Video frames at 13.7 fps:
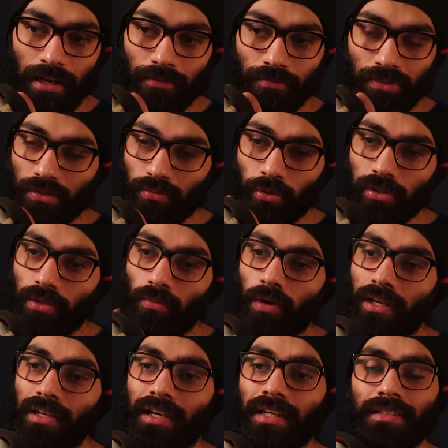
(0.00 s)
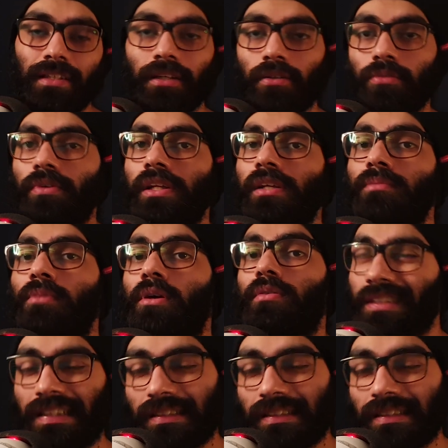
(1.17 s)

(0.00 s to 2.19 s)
I just wanted one less thing to worry about.